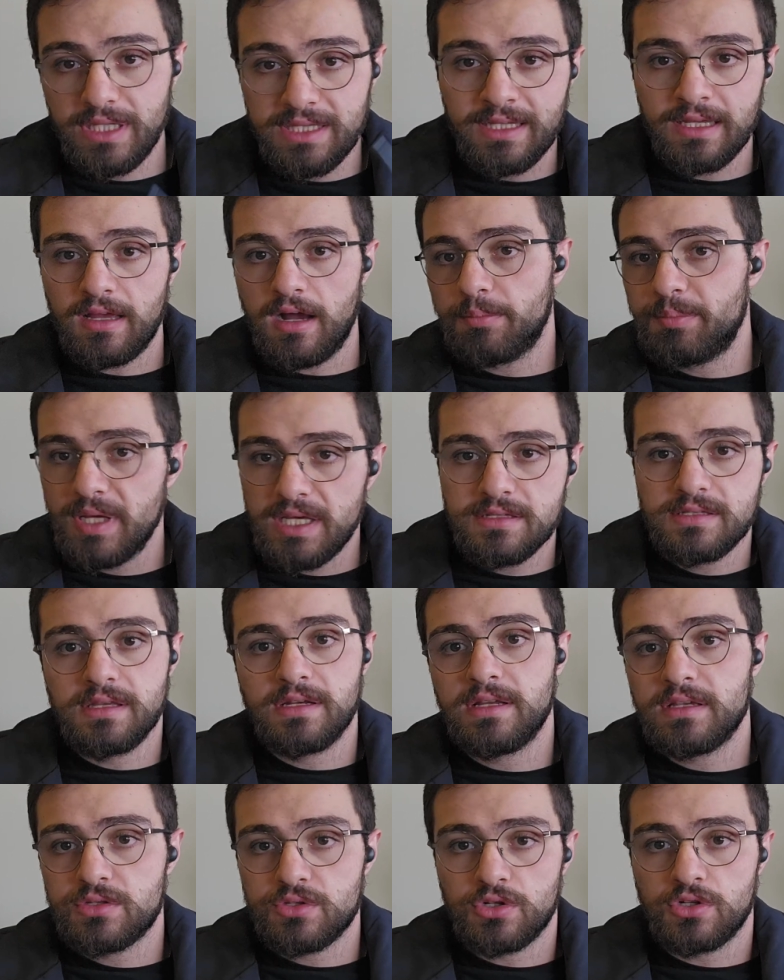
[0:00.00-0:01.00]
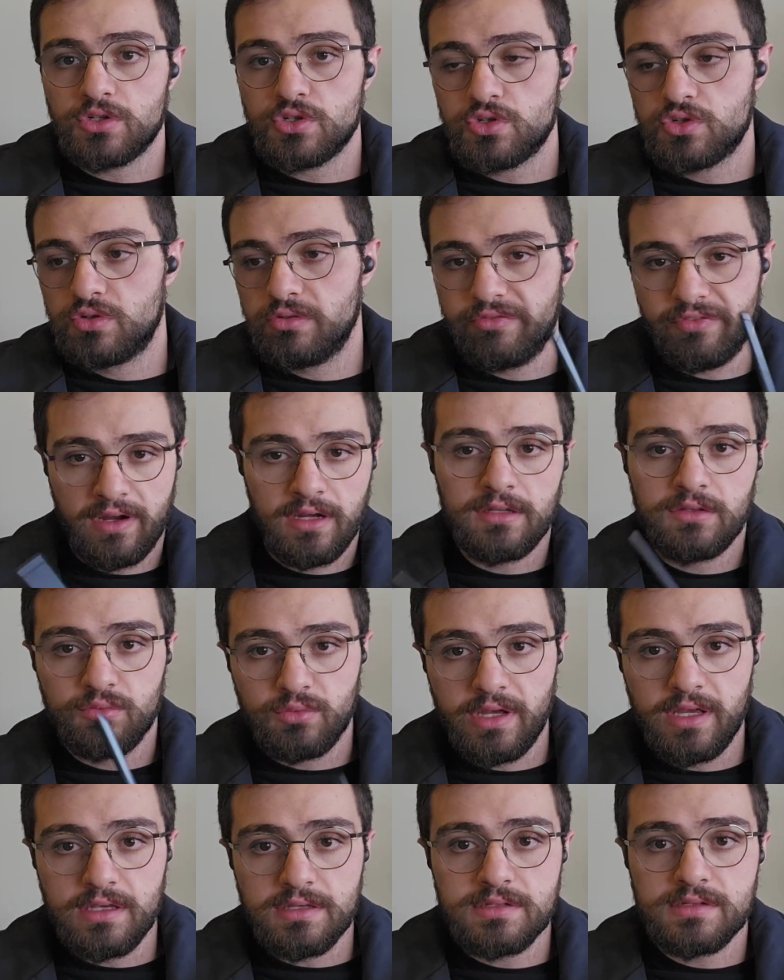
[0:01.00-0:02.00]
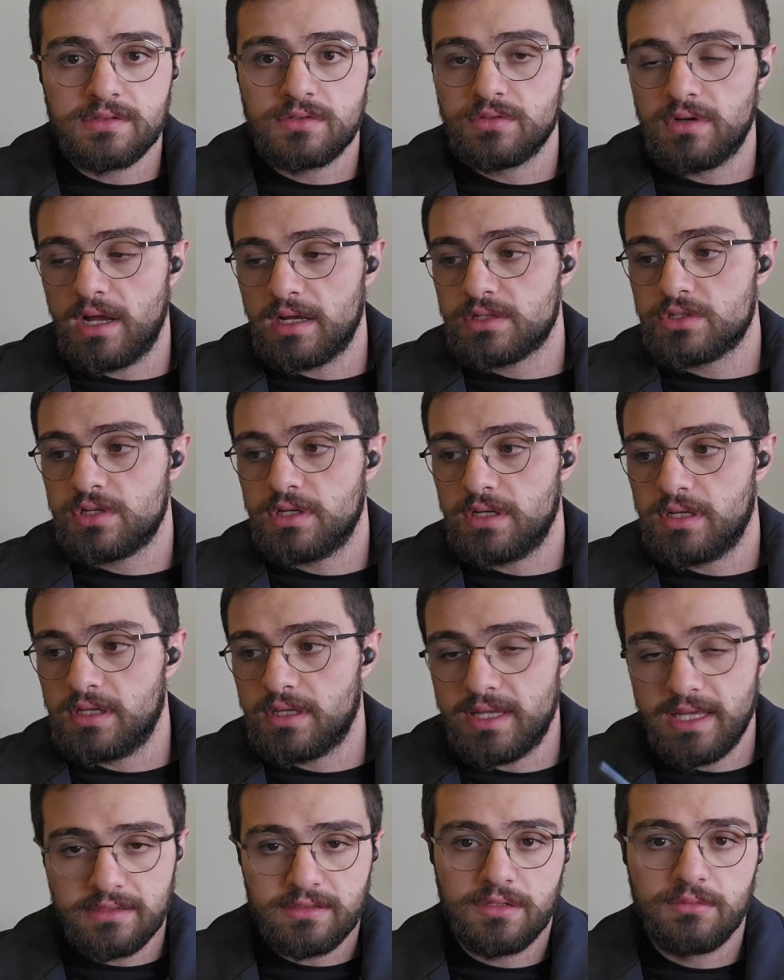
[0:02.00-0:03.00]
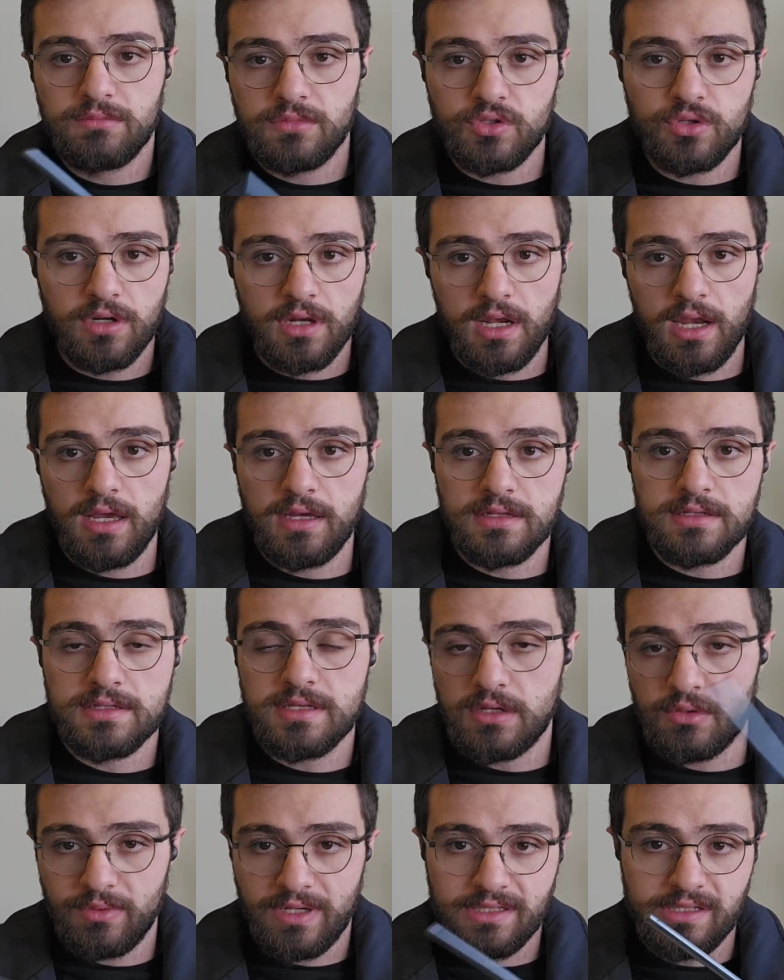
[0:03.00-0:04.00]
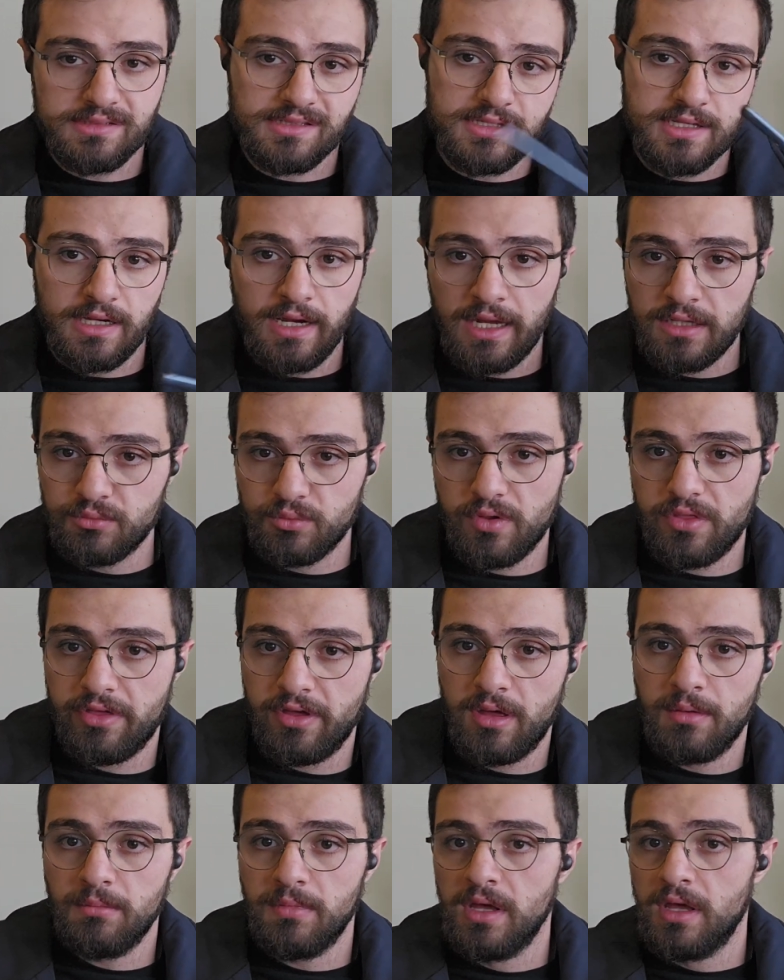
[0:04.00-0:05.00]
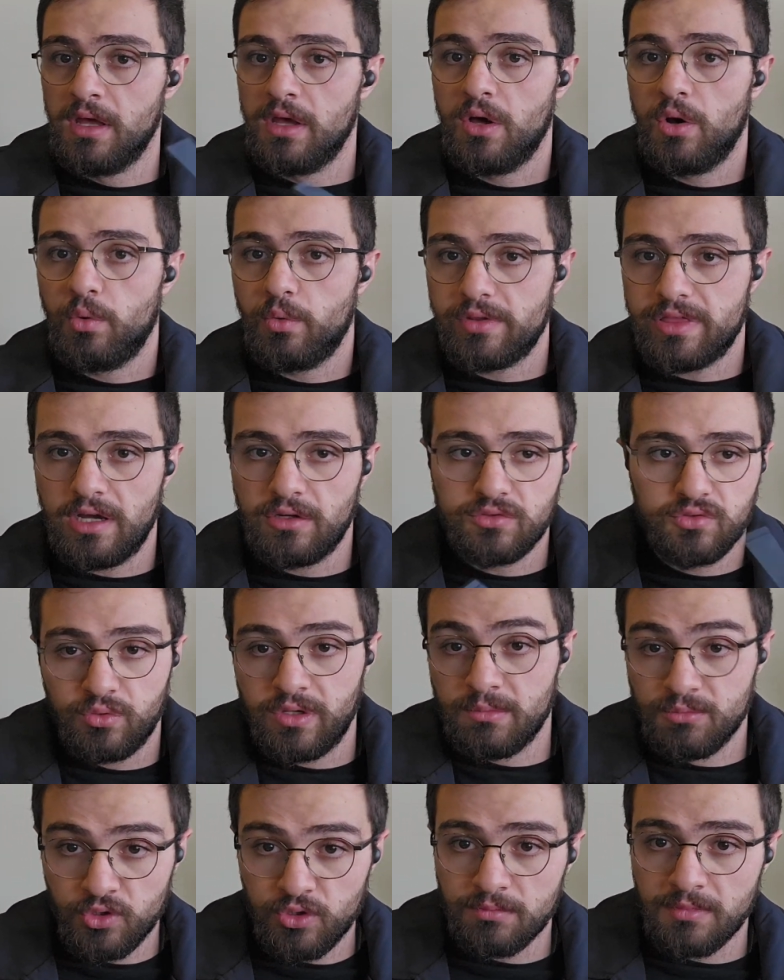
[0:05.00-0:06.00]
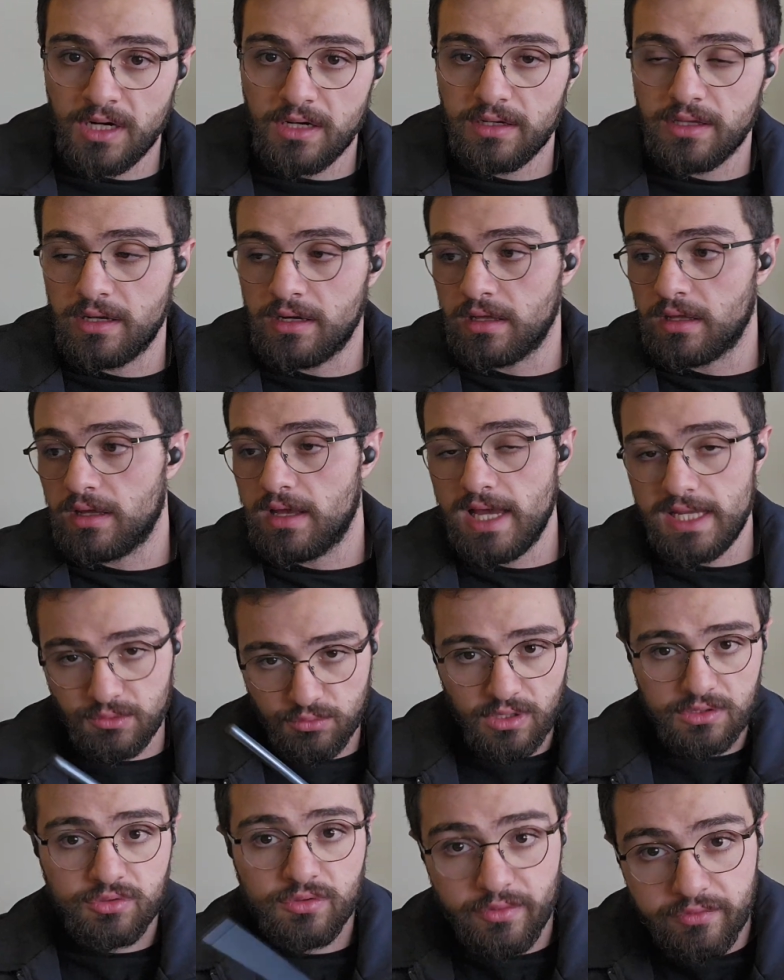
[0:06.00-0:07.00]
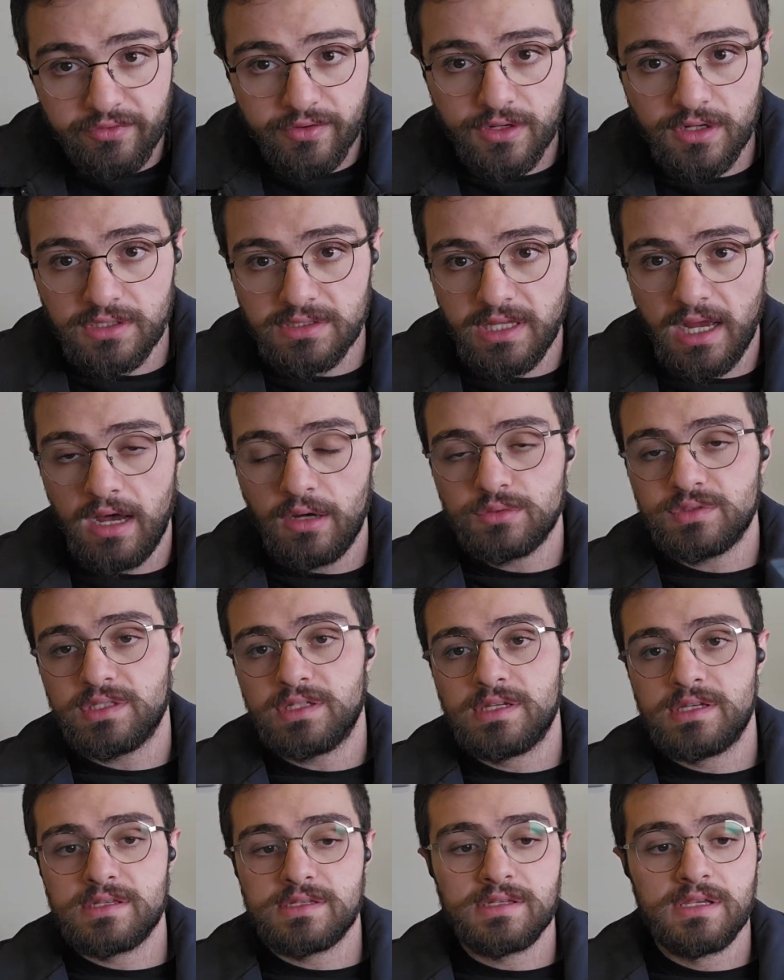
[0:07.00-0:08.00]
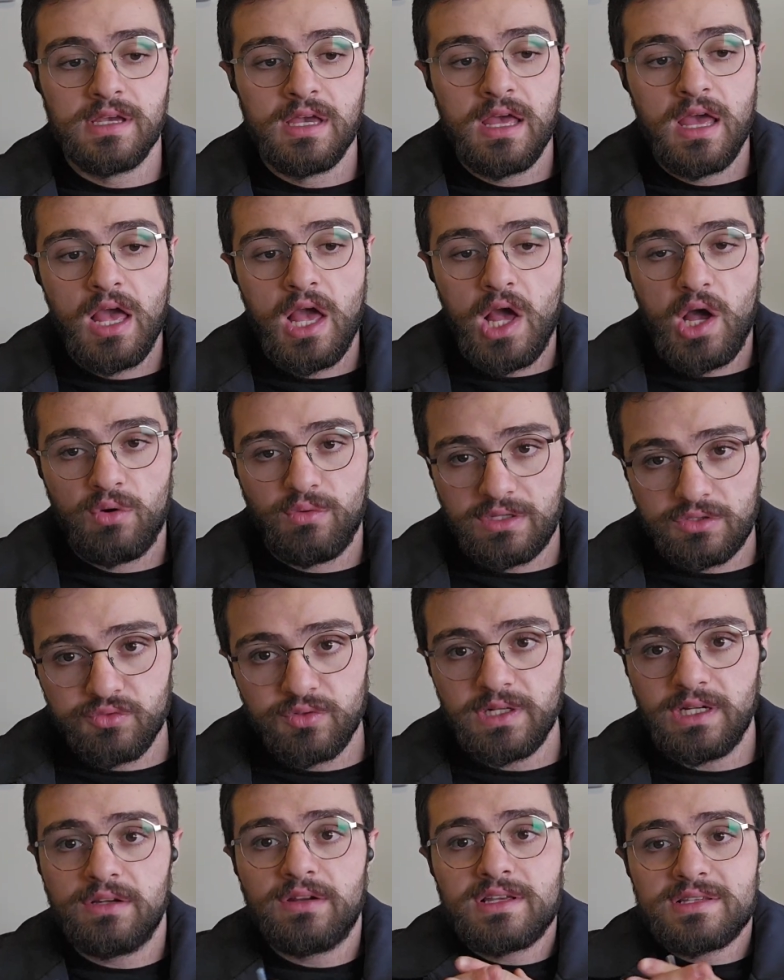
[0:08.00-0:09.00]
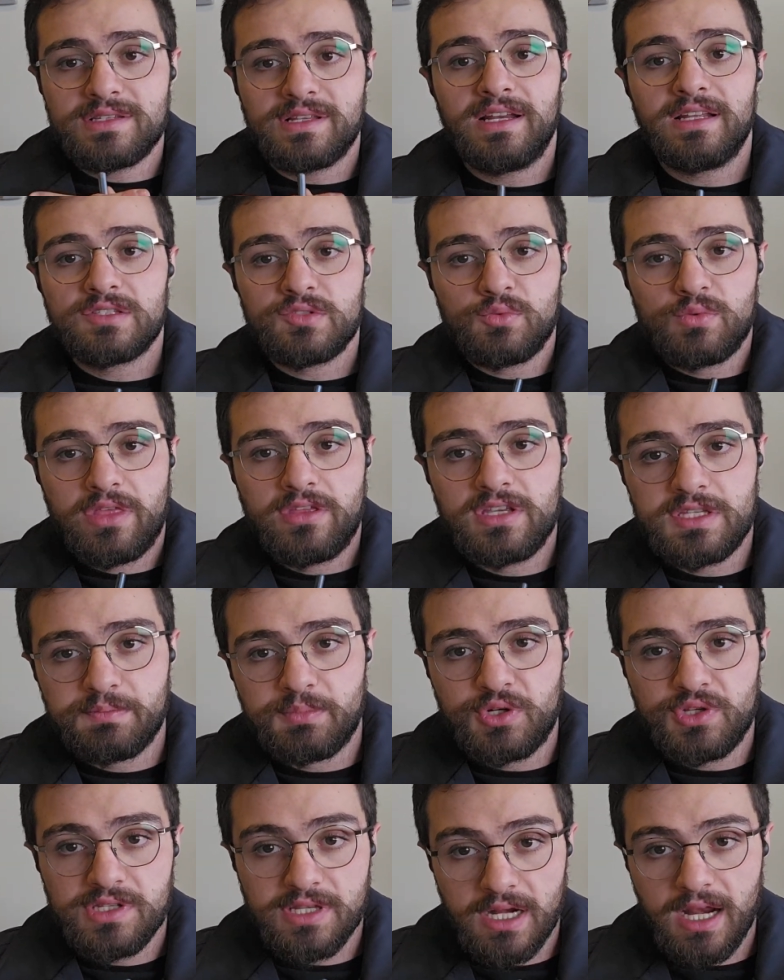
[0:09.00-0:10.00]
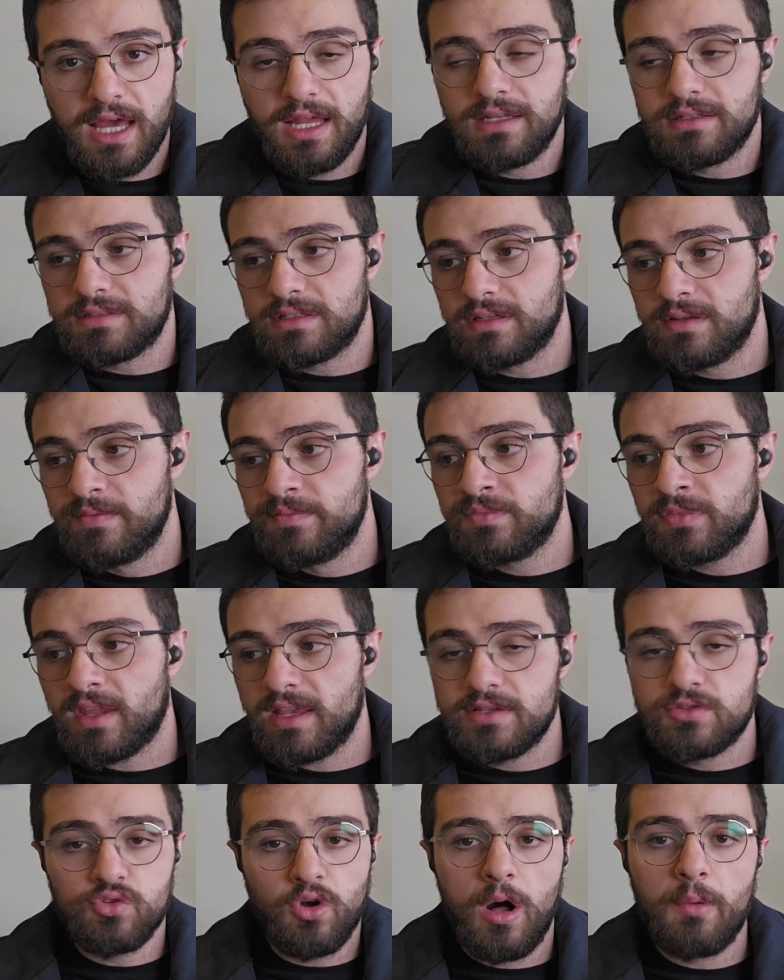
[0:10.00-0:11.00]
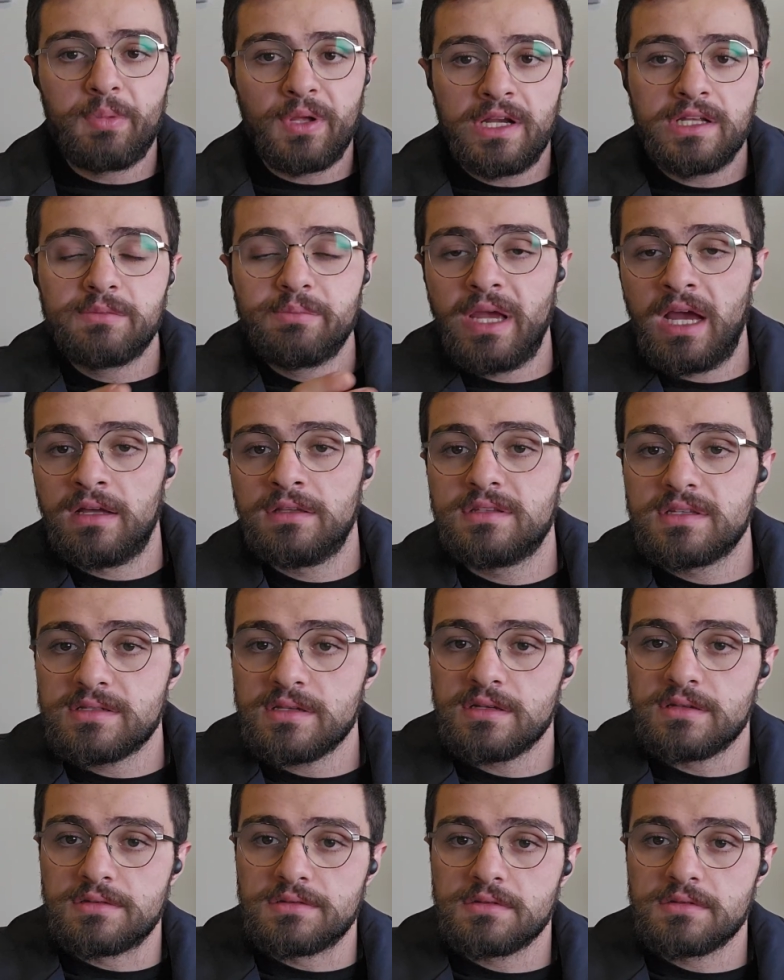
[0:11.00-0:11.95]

building up his research to find ways to actually get him more clients in a way that's aligned with him without doing more marketing. And what we figured out is what really resonates with his personality is to operate behind the